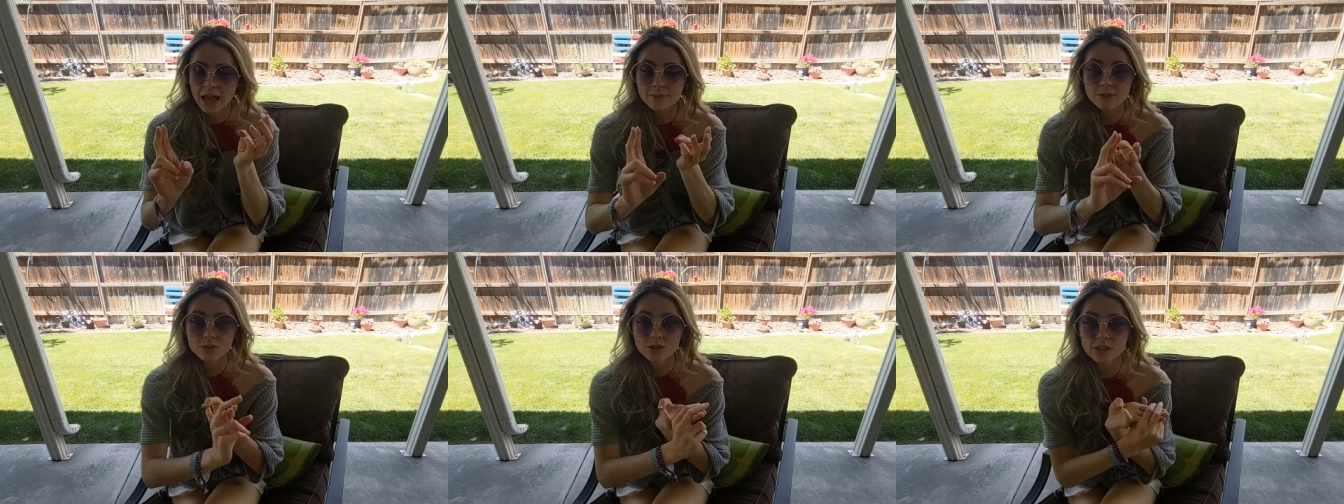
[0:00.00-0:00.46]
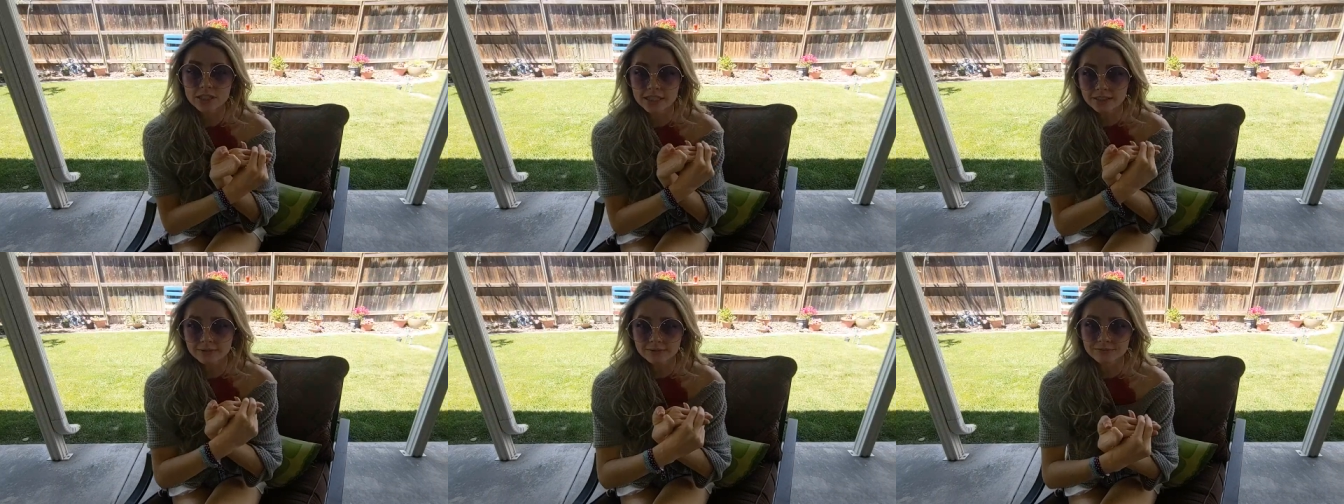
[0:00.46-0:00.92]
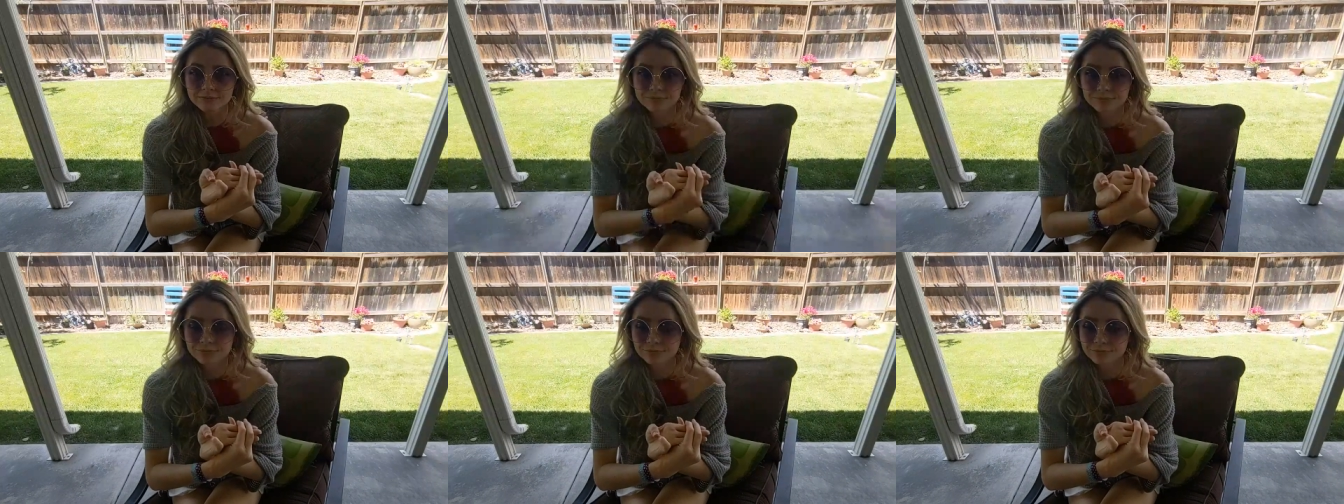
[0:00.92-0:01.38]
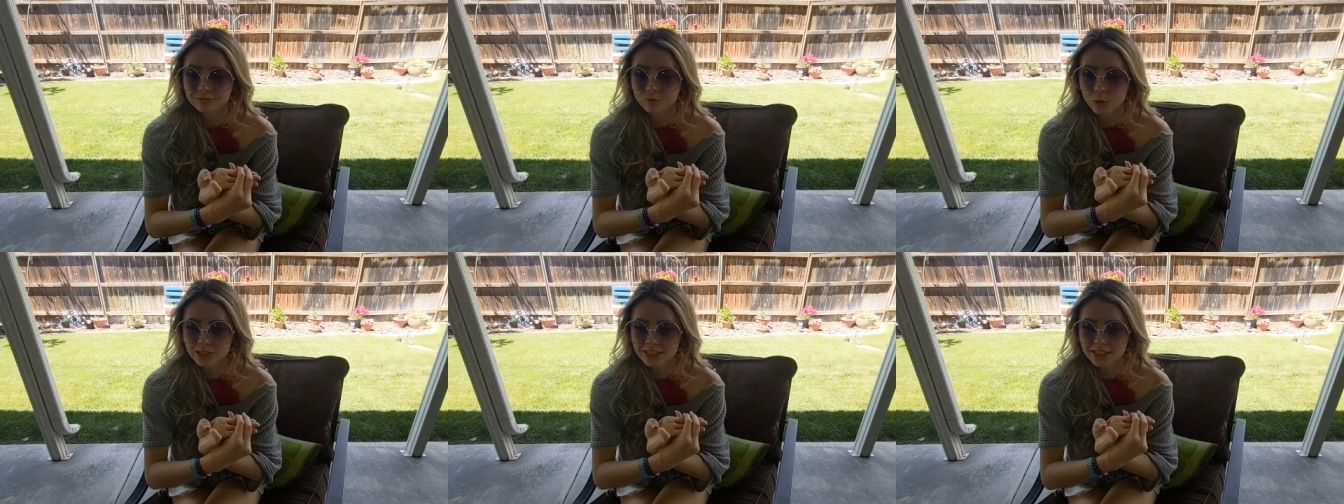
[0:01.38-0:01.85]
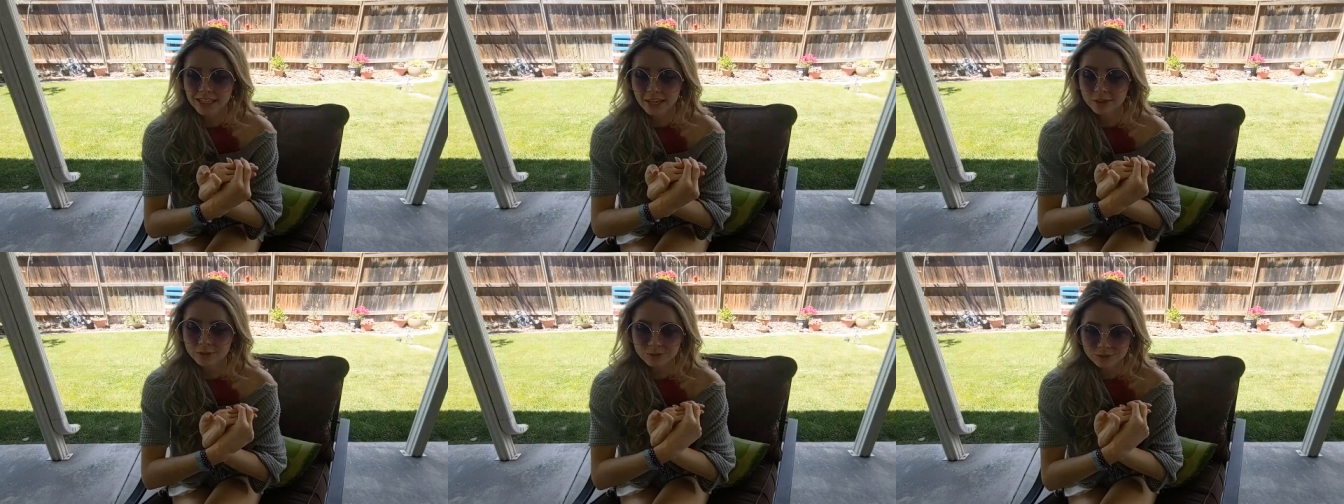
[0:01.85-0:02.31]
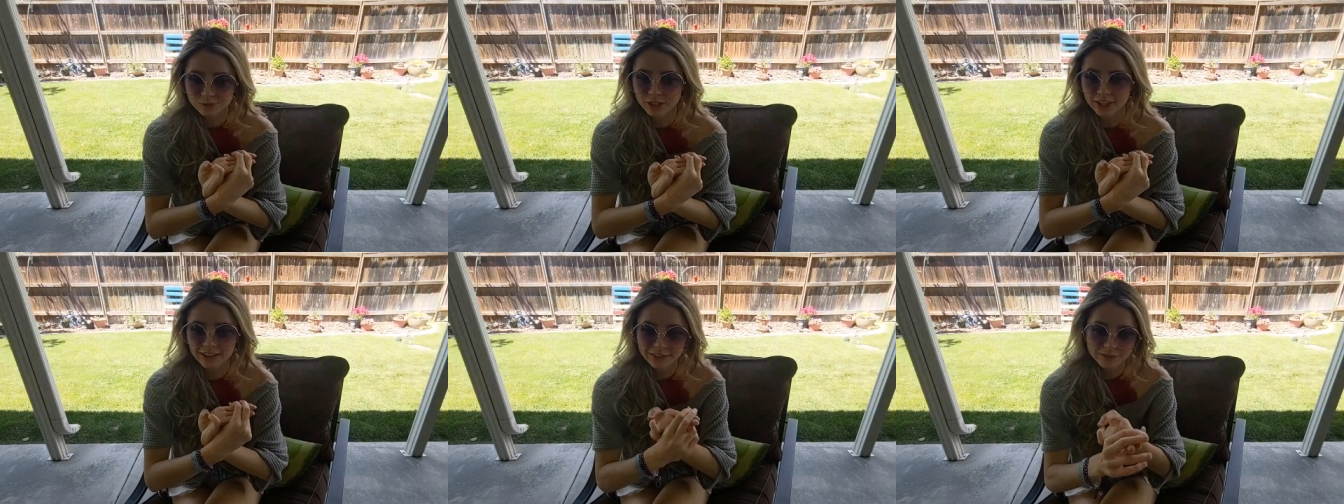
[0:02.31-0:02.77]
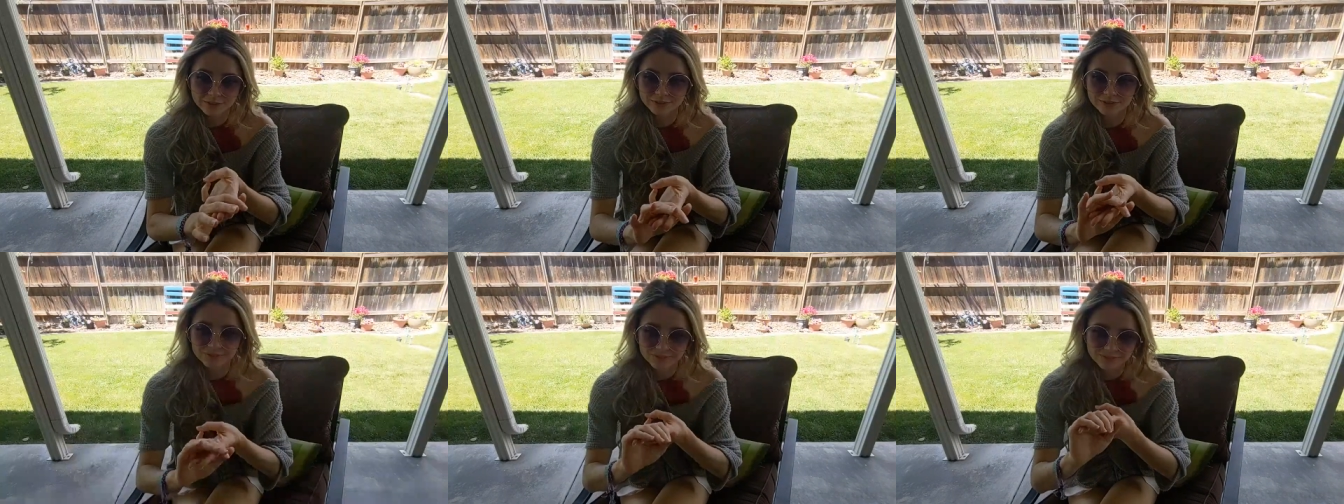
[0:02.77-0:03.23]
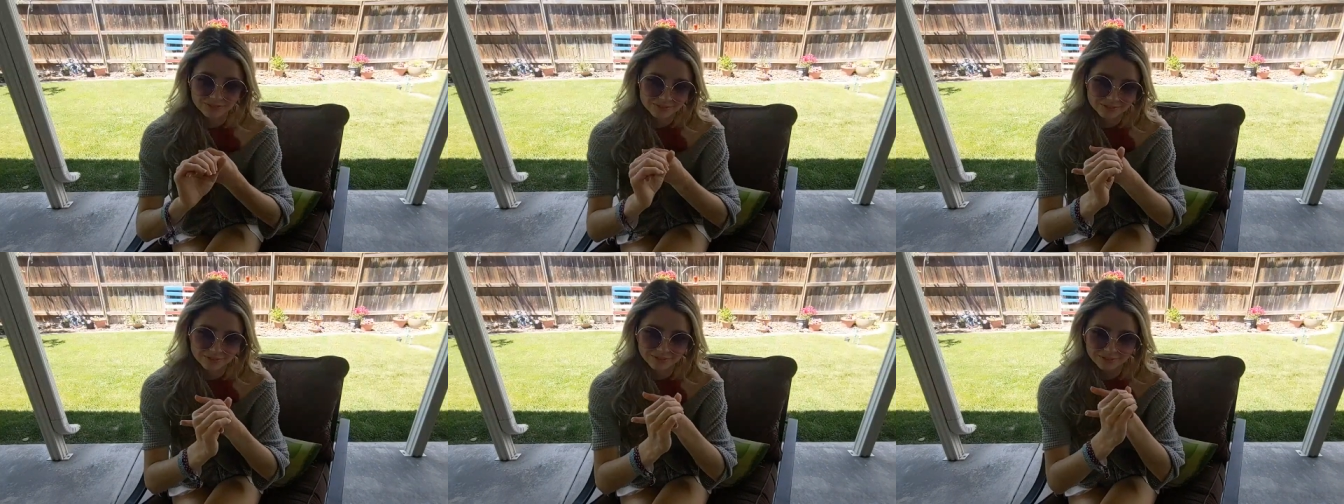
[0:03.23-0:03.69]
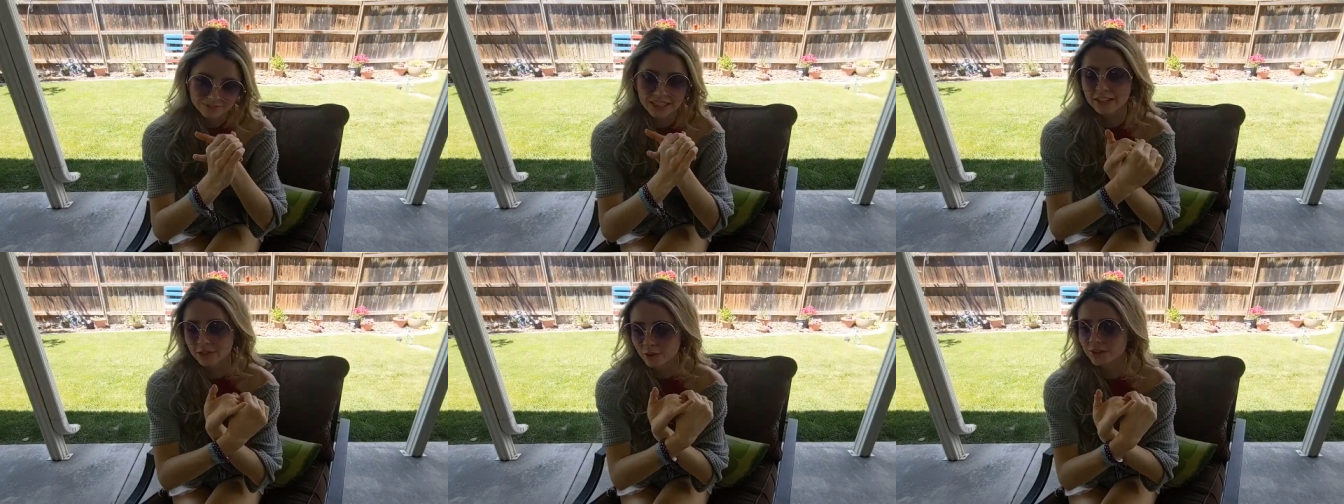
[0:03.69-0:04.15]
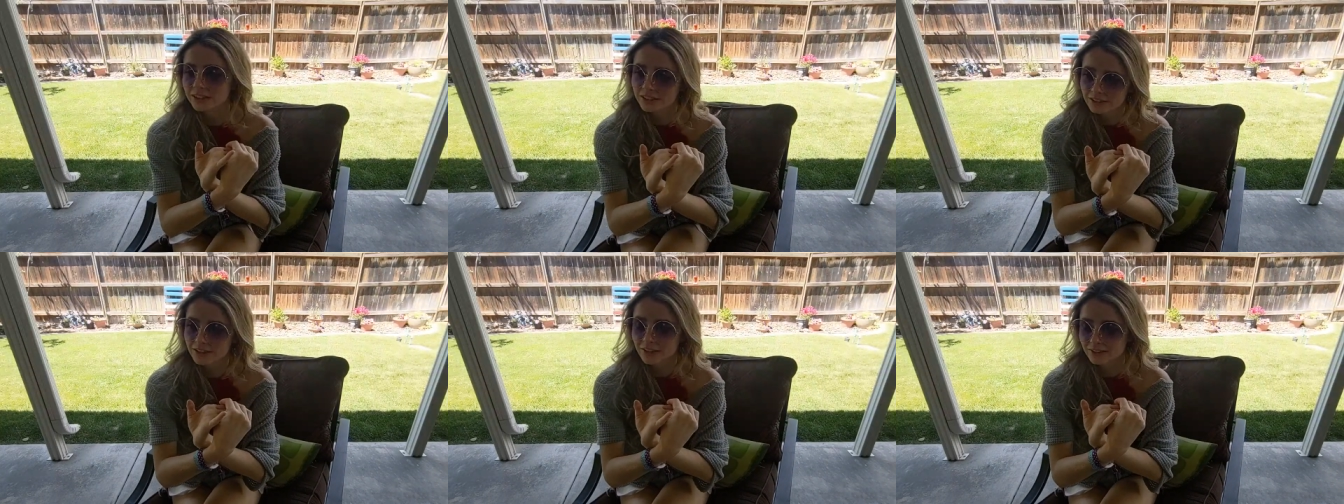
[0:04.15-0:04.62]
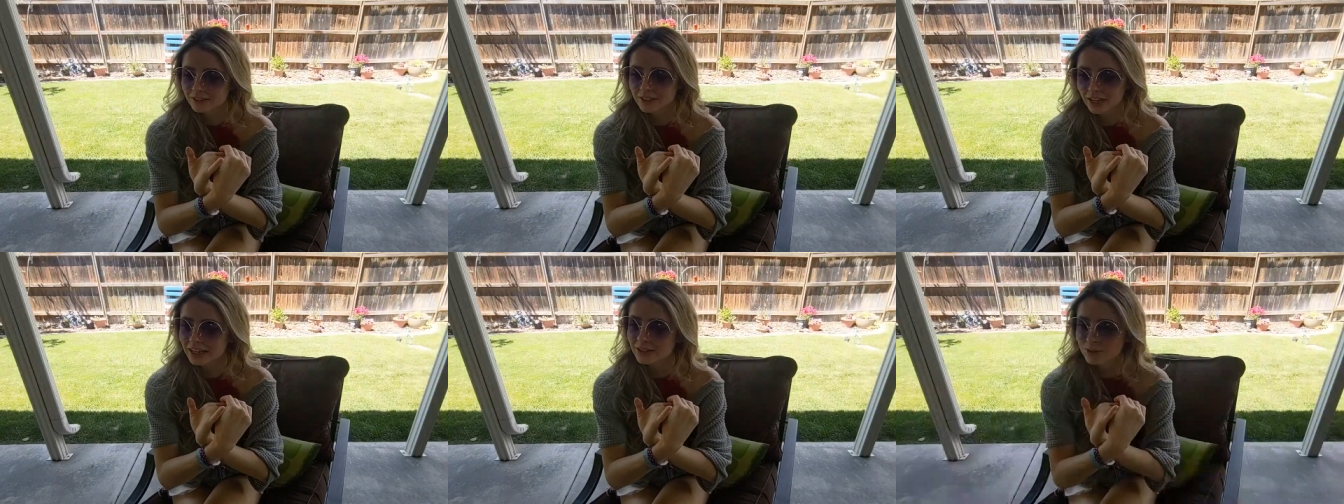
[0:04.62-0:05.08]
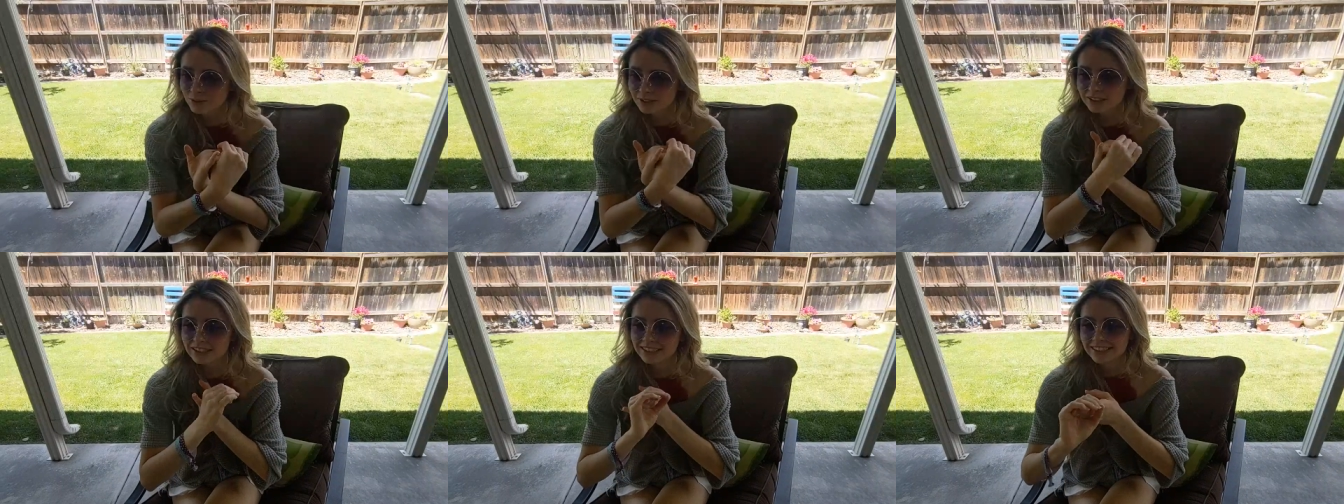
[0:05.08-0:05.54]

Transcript: Emma's 13. 14. 14 now. Break. Yeah, you're going to, to high school.